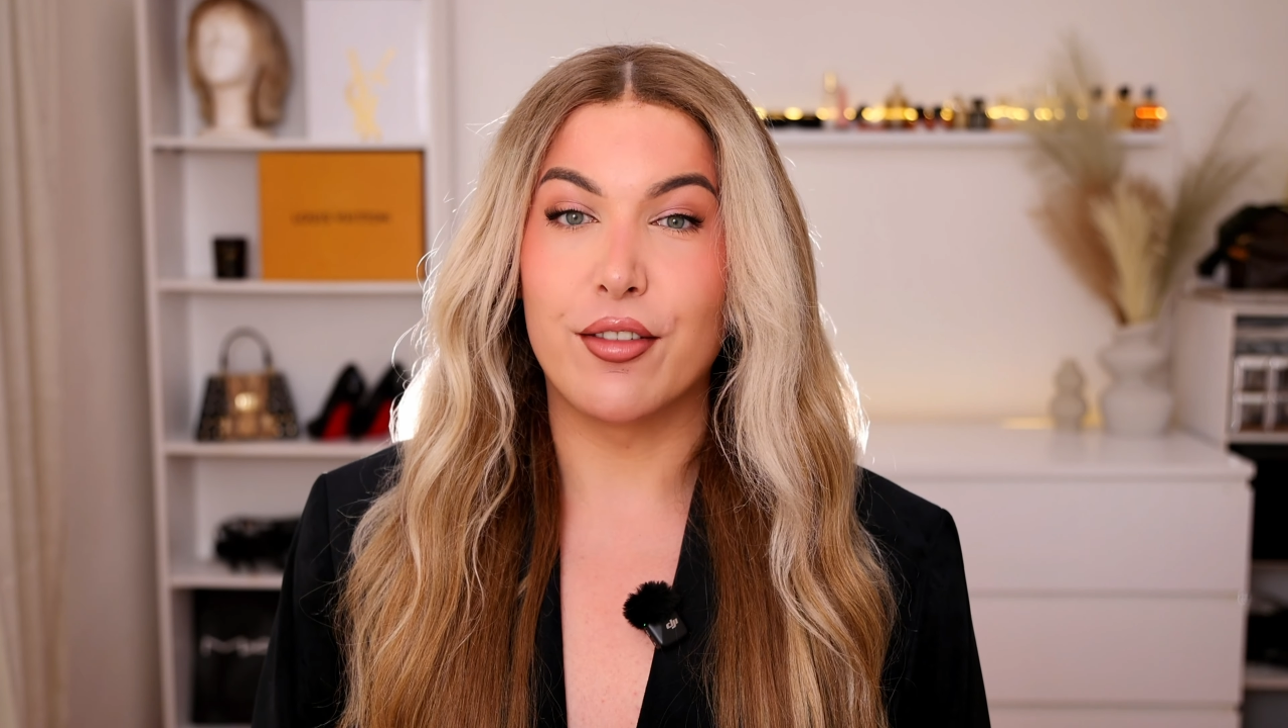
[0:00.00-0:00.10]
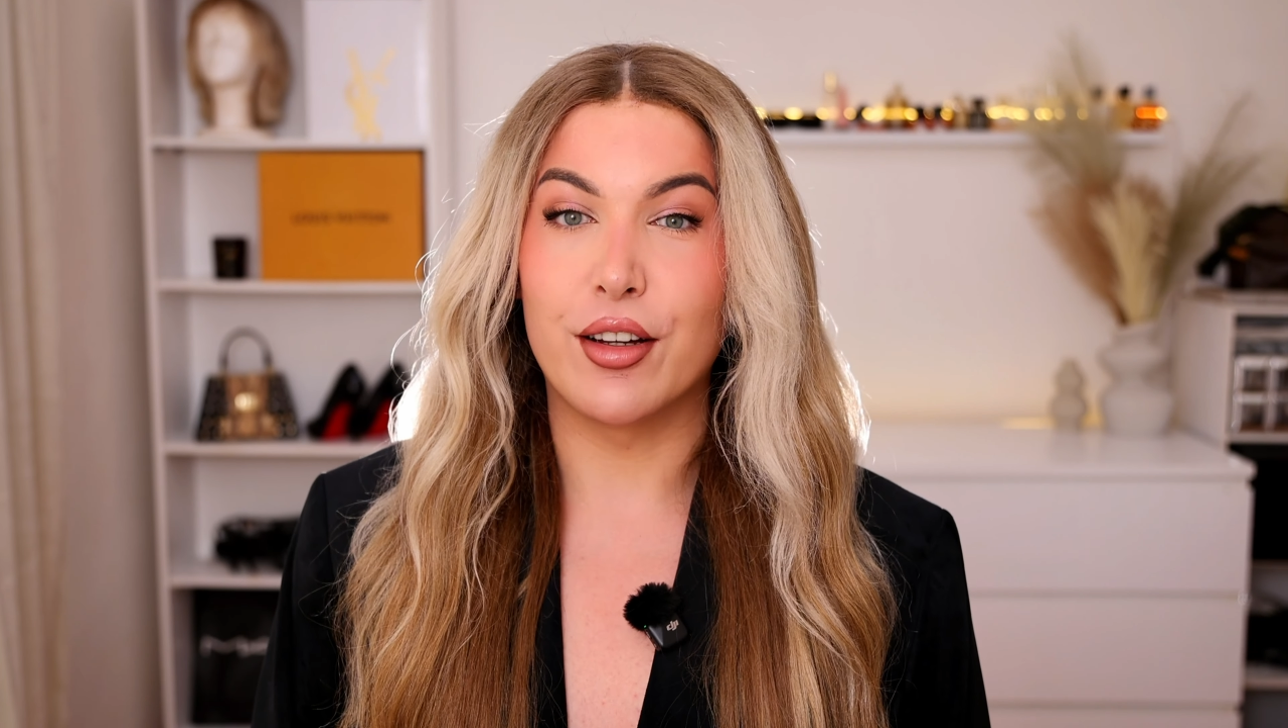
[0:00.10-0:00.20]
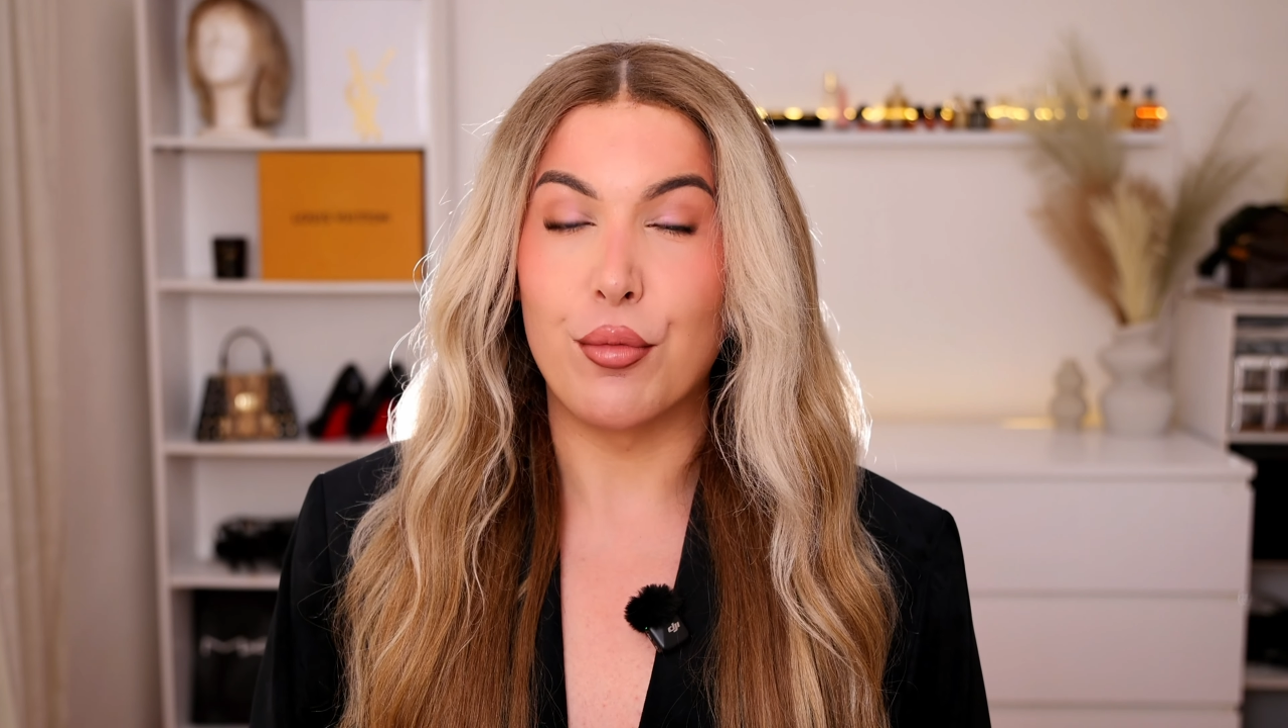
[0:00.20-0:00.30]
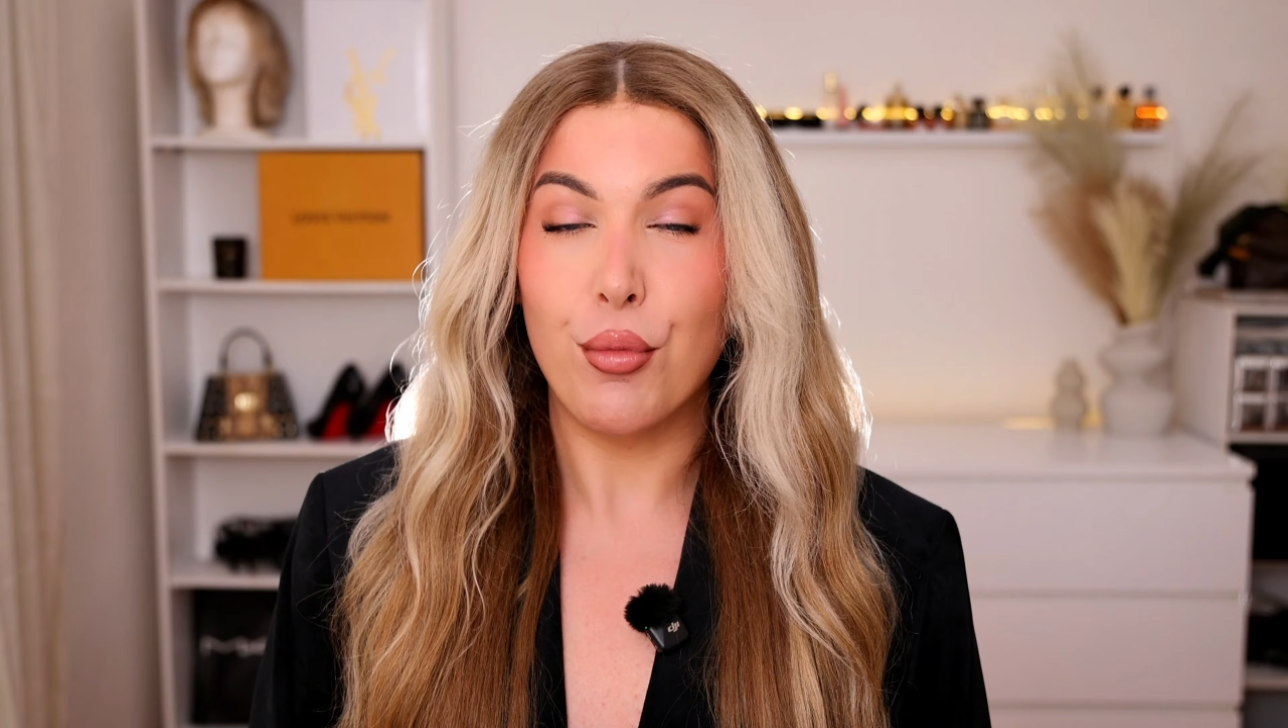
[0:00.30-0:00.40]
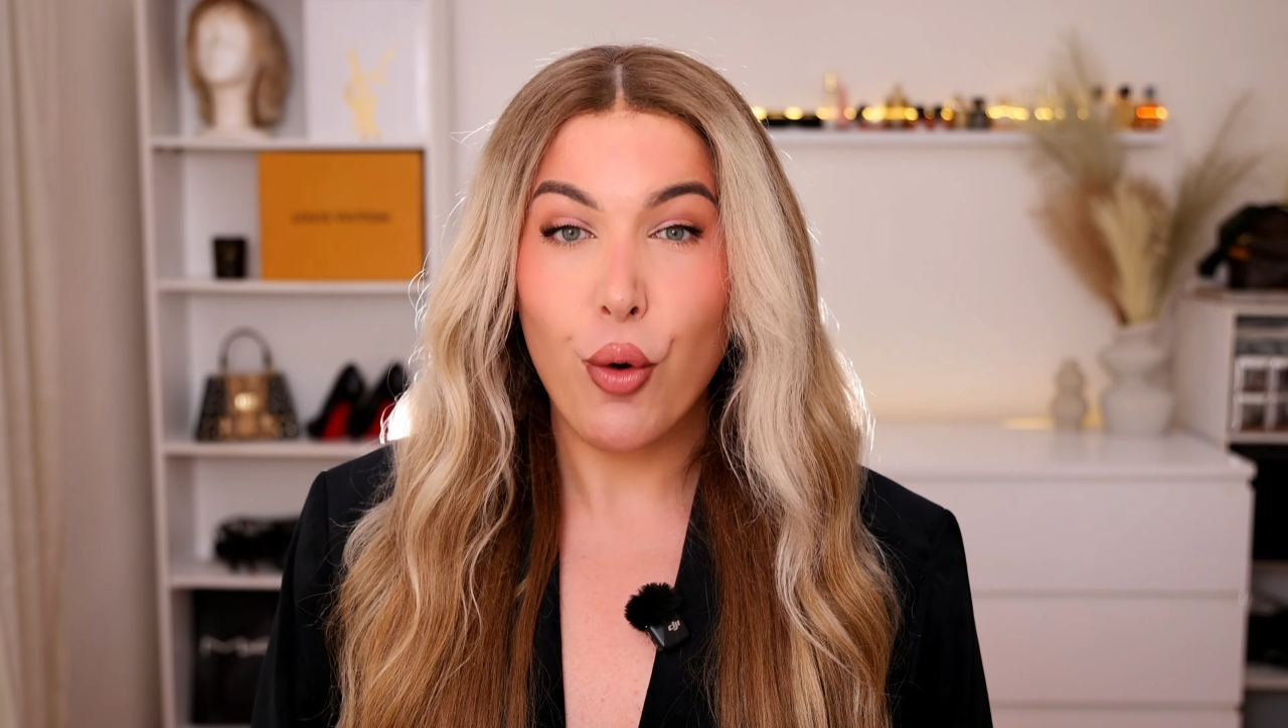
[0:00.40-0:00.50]

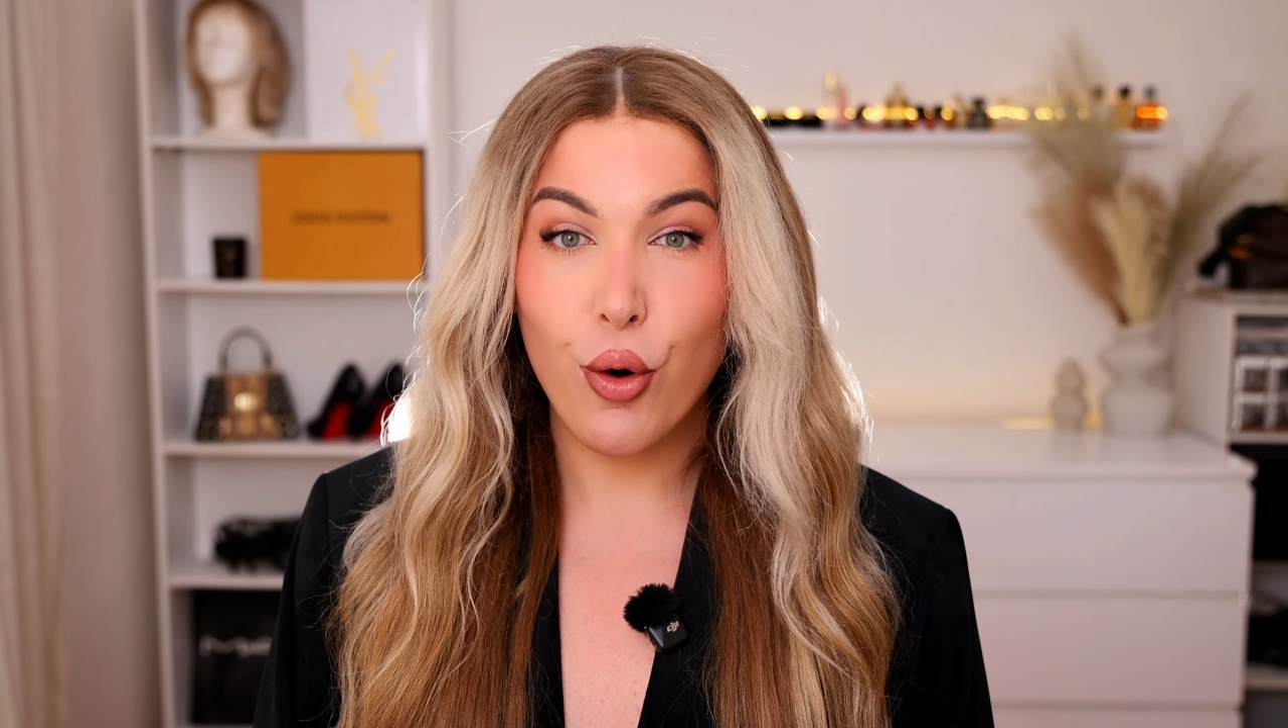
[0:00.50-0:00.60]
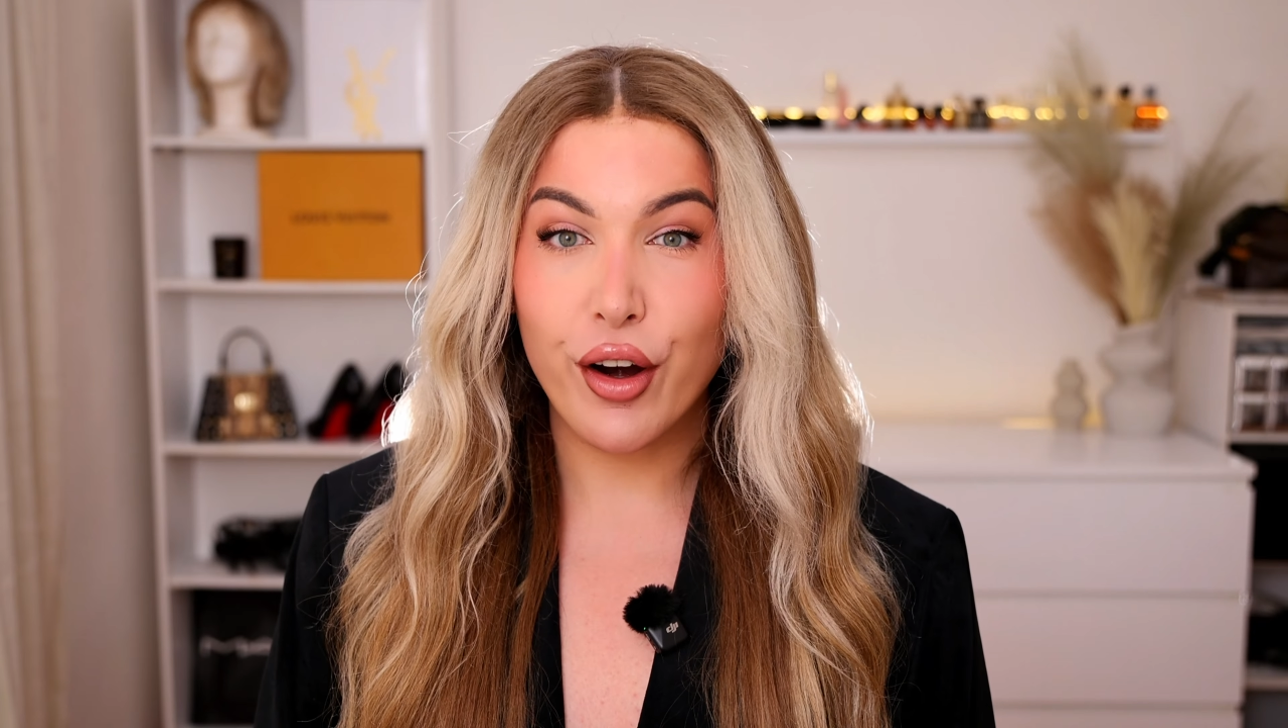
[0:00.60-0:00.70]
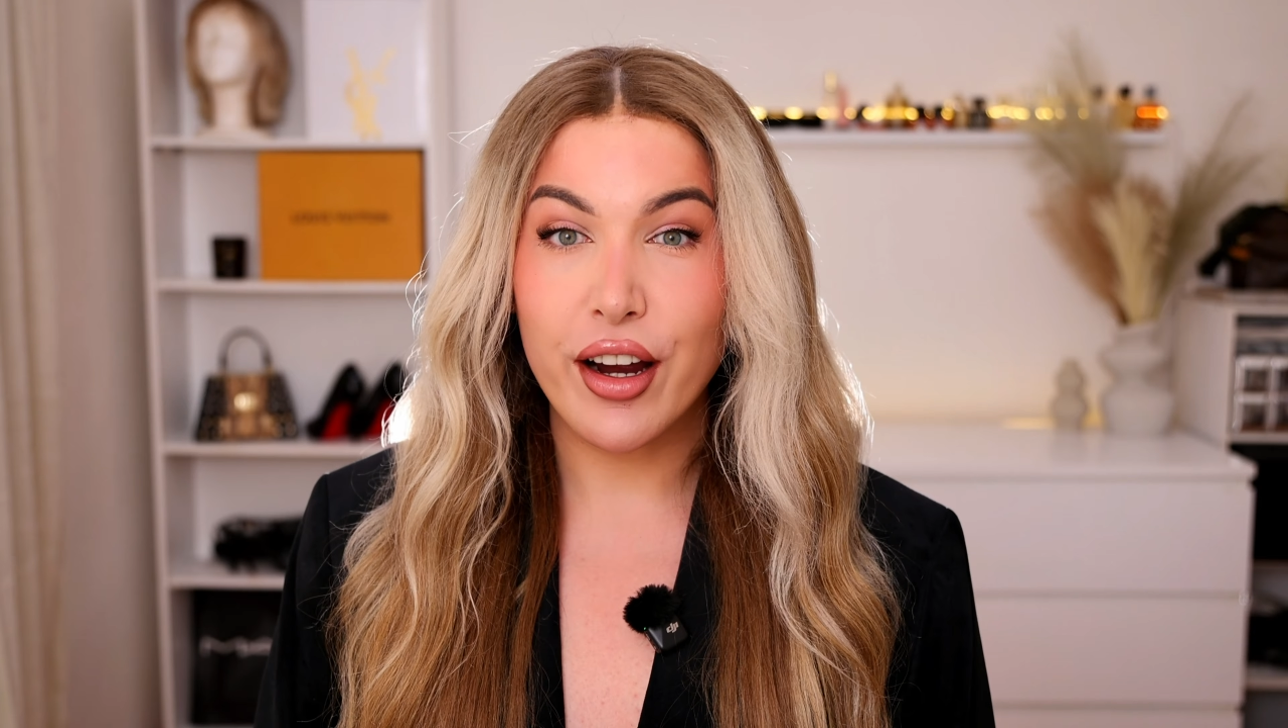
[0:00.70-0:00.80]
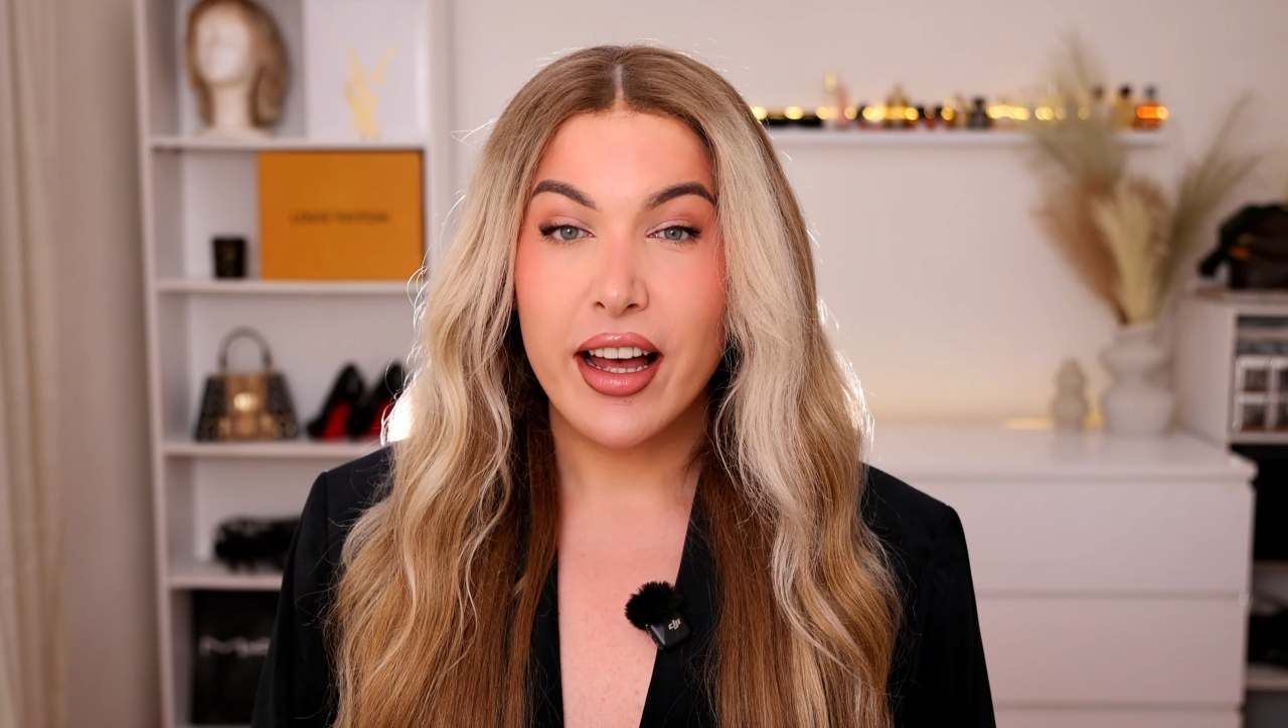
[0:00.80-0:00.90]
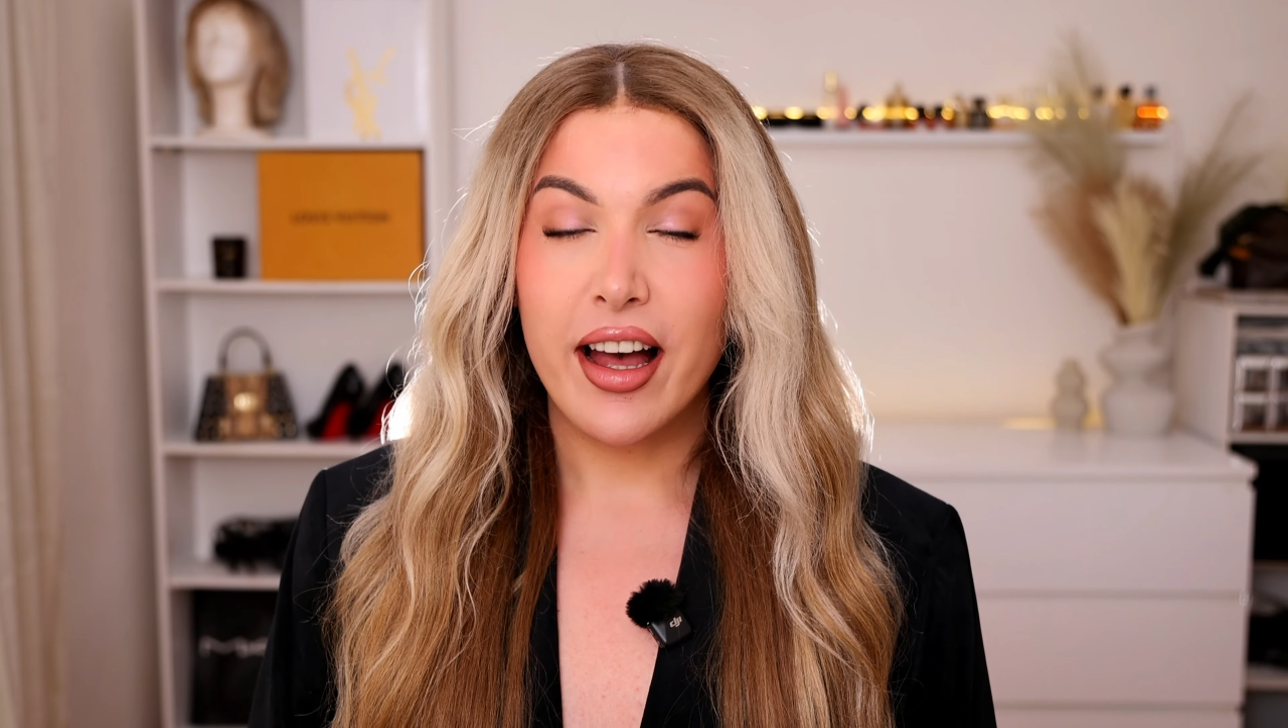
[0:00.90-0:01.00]
even
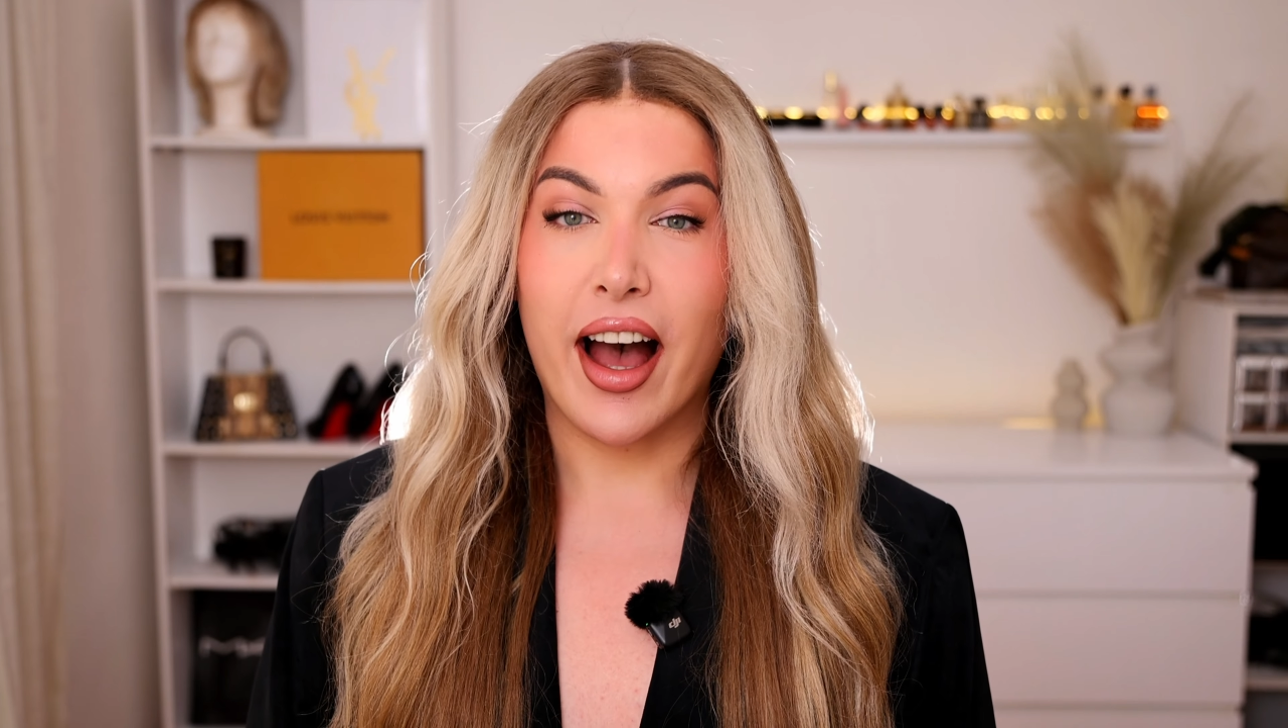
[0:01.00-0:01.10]
more.